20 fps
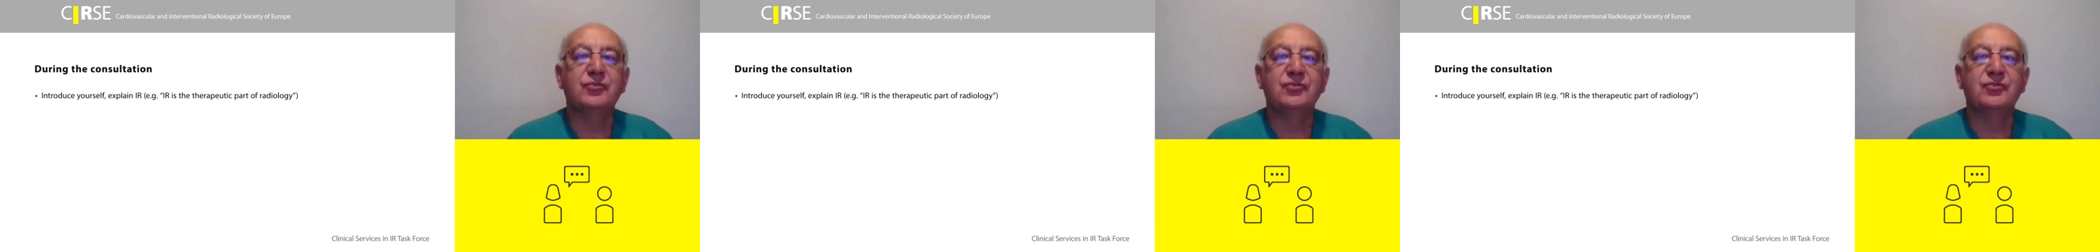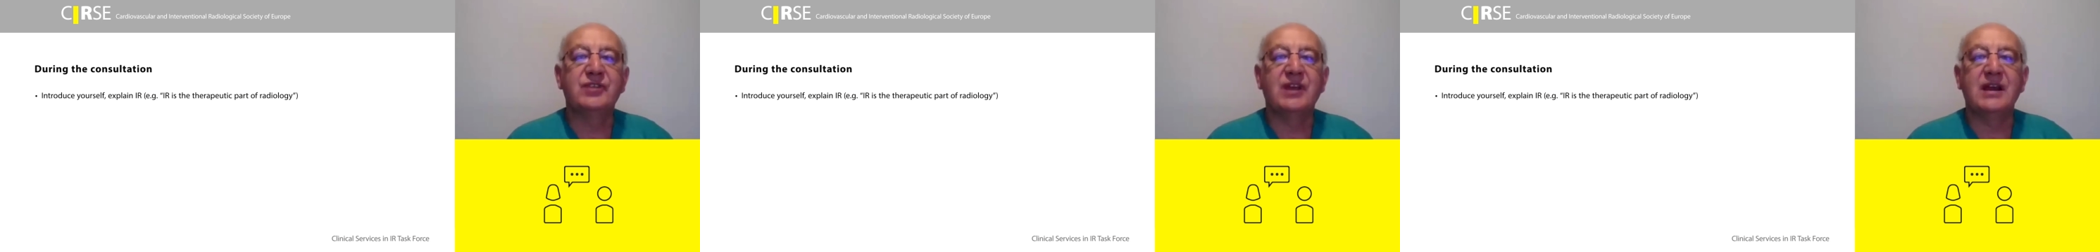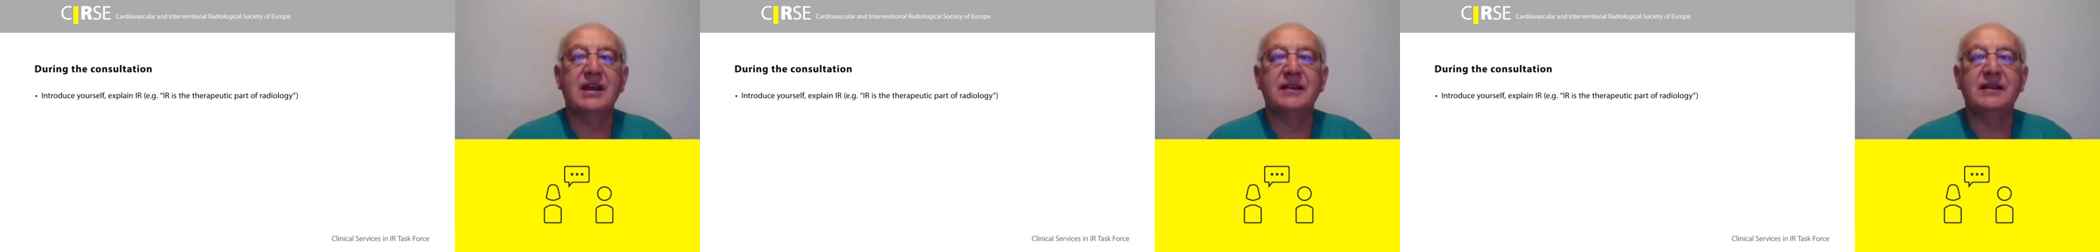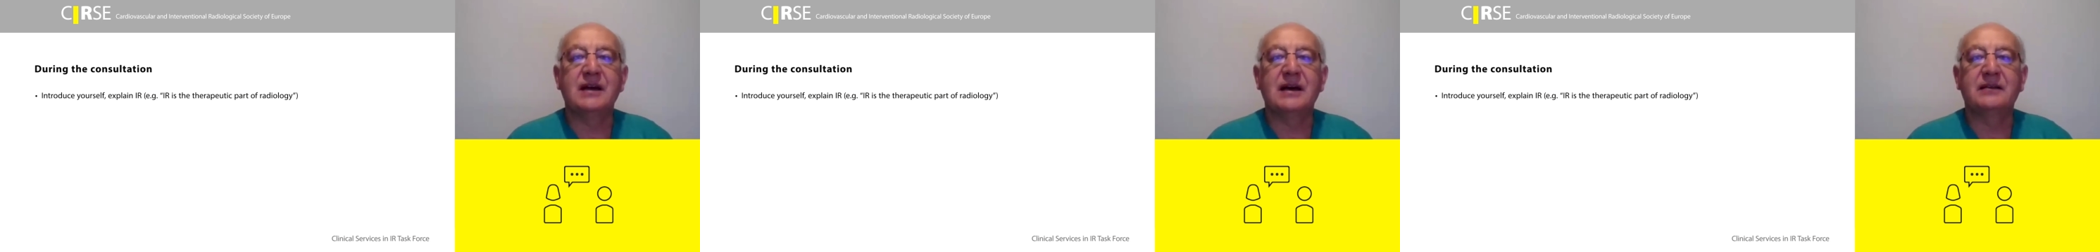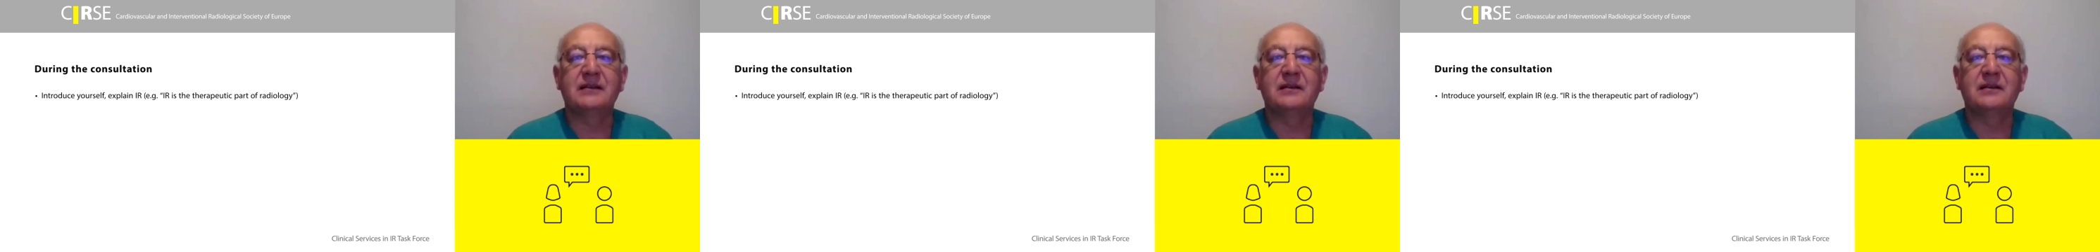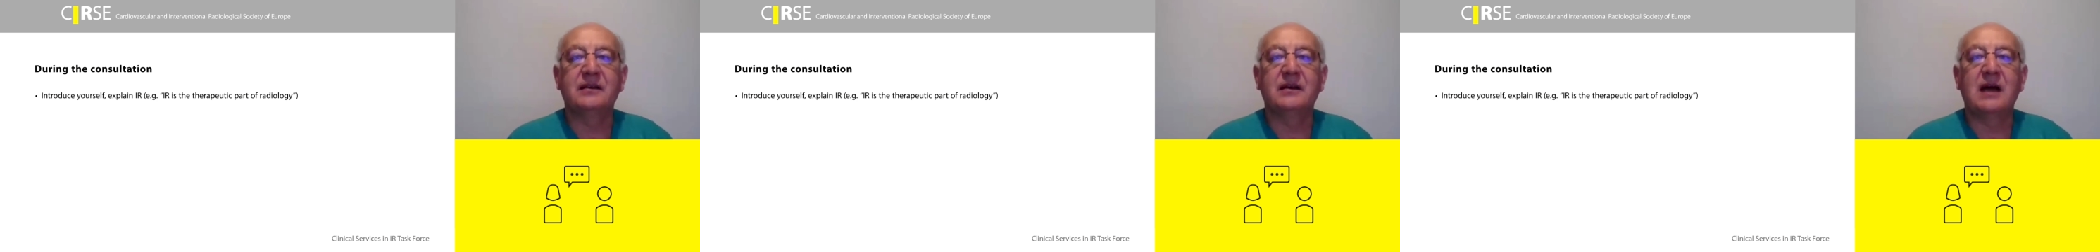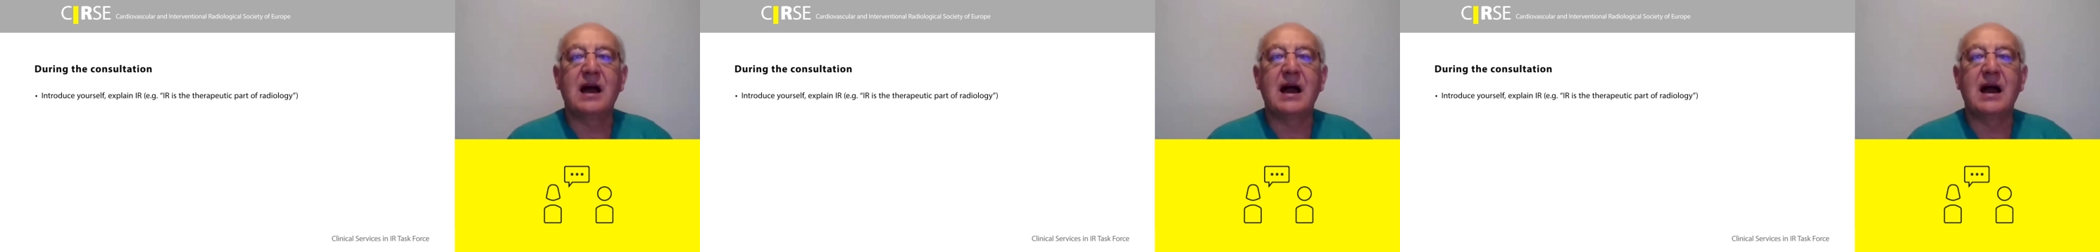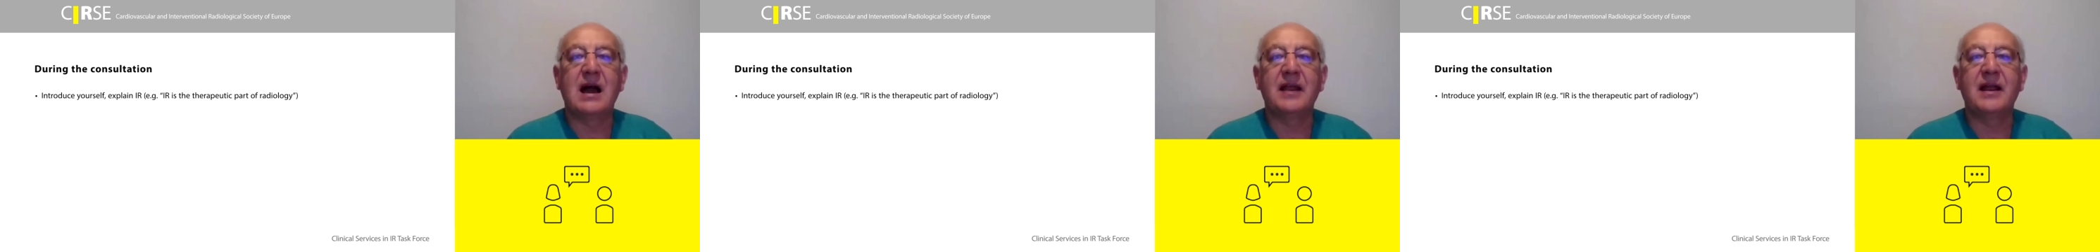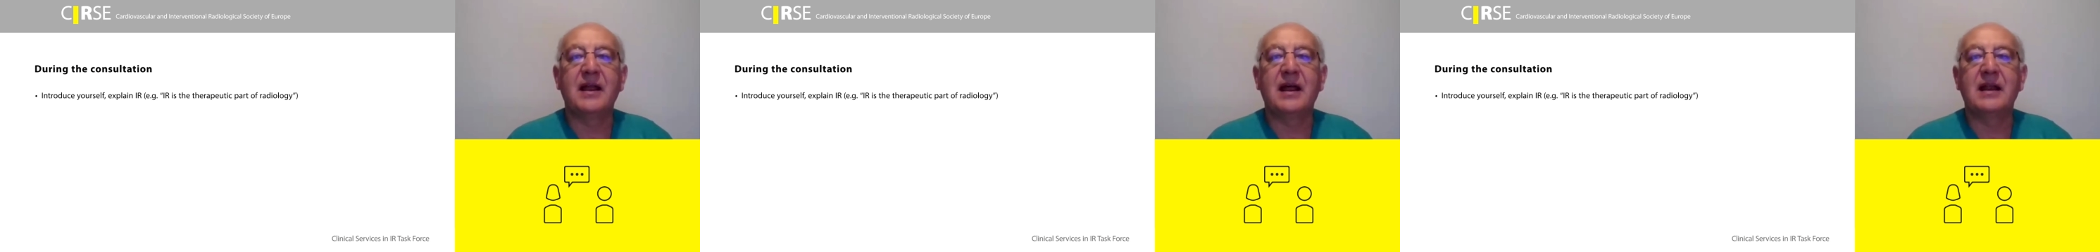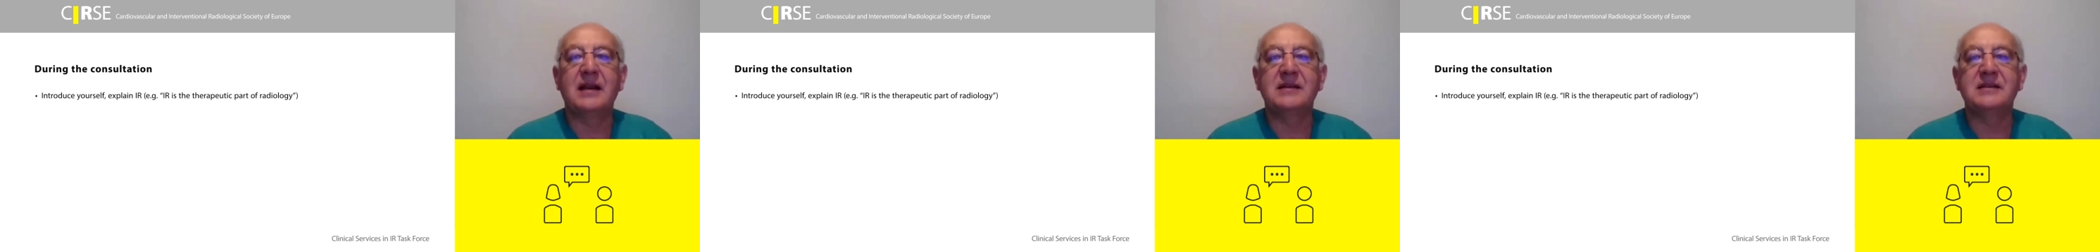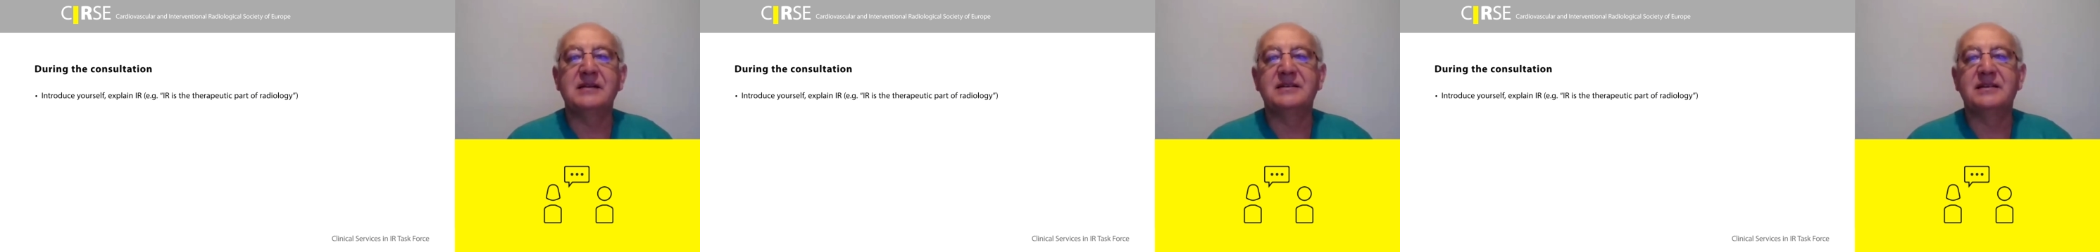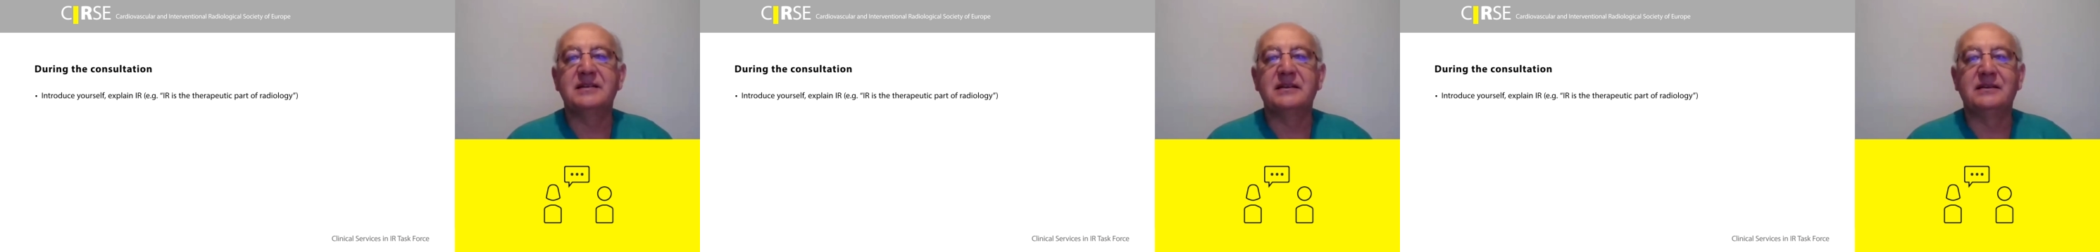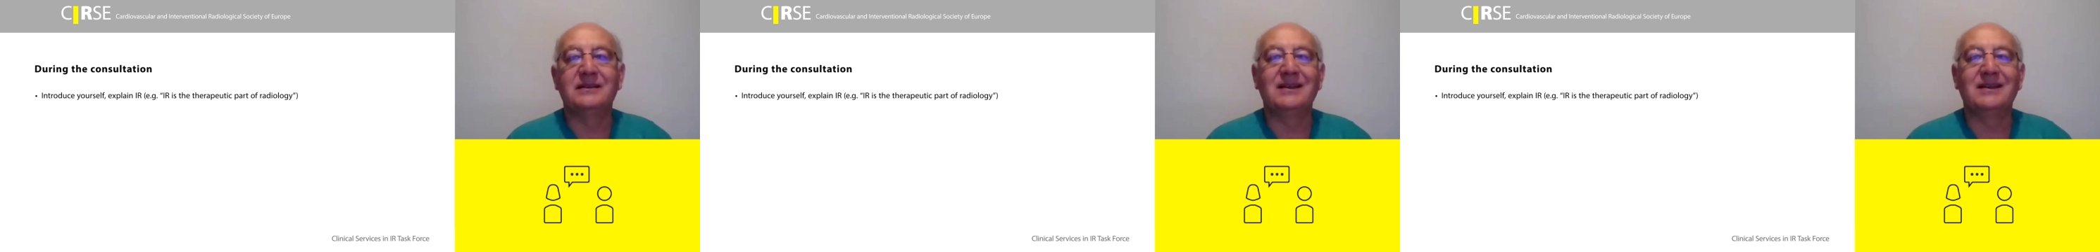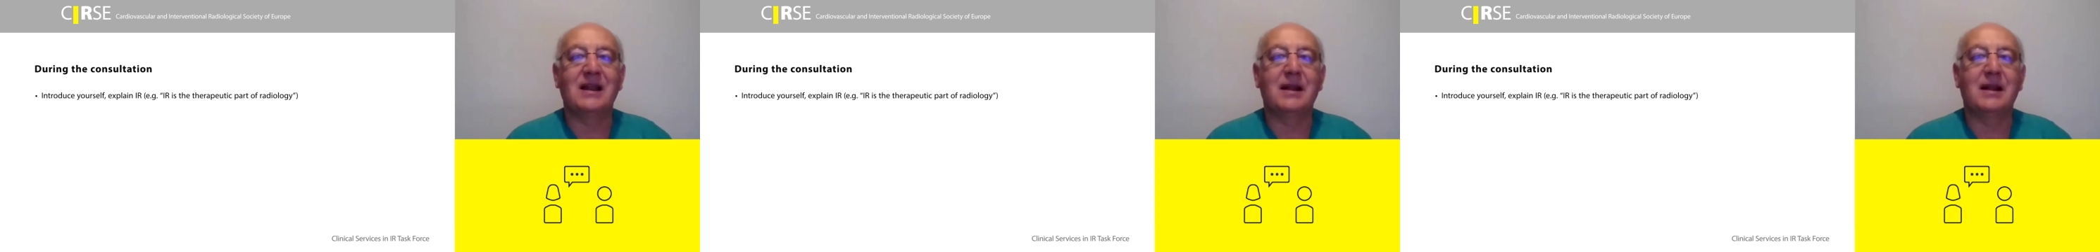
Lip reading: to say that IR is the